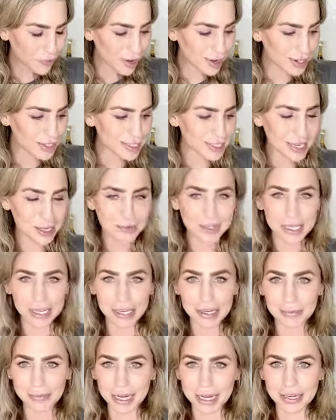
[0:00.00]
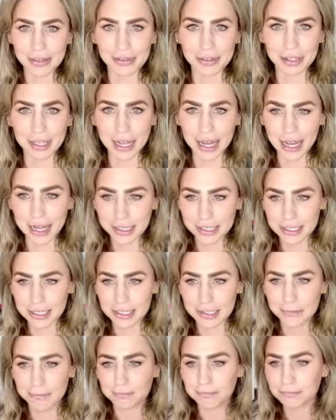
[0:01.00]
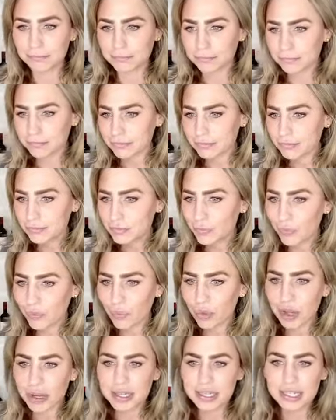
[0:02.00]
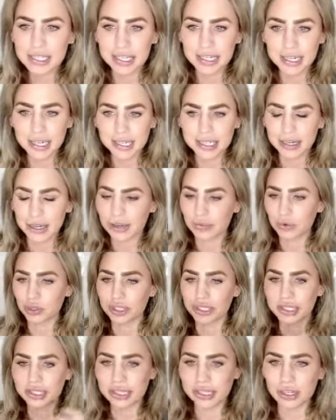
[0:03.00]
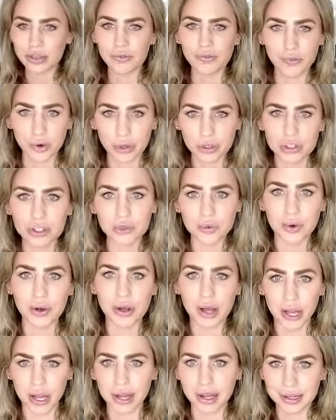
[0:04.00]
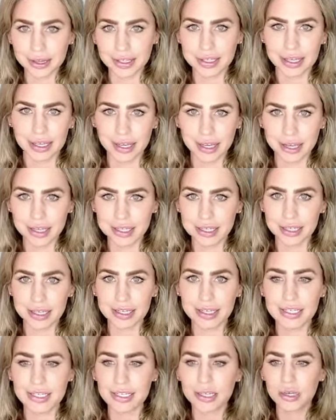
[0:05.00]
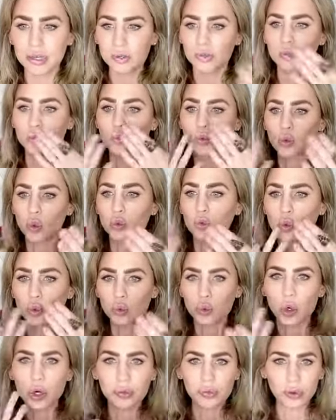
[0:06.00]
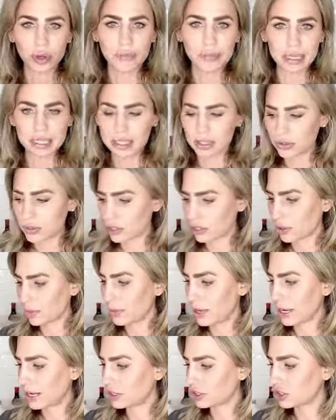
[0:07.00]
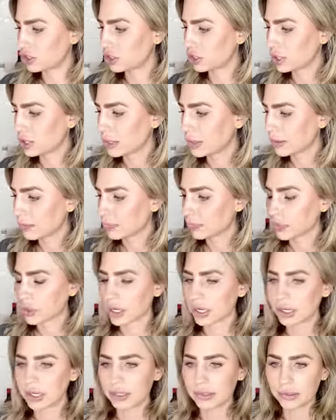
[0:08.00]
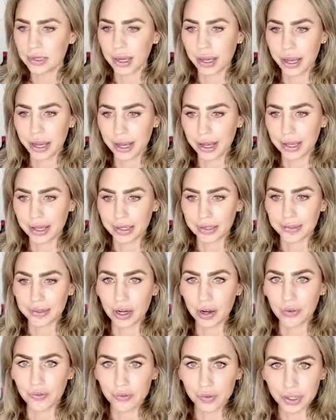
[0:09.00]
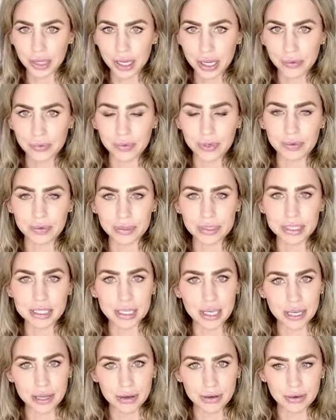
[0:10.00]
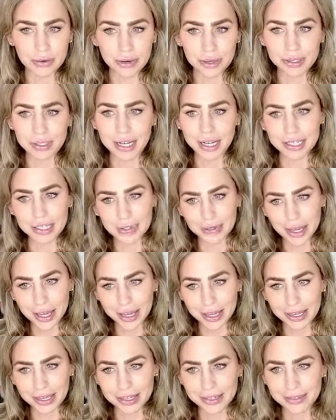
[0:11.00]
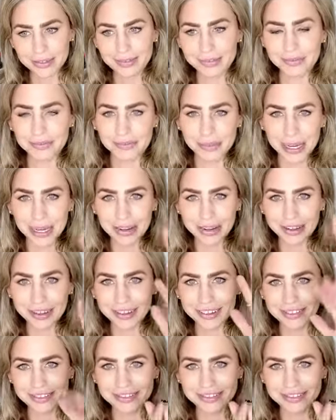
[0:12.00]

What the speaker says: It's time to kick back, relax. We're sending you virtual hugs and kisses. We miss you so much. And hopefully we will see you next week. Bye, y'all.